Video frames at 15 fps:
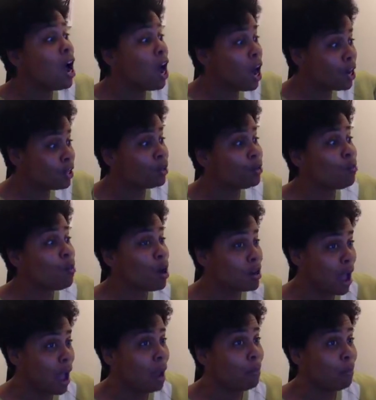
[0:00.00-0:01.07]
under
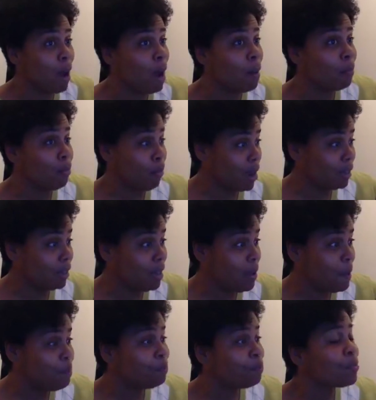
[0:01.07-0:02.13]
one umbrella,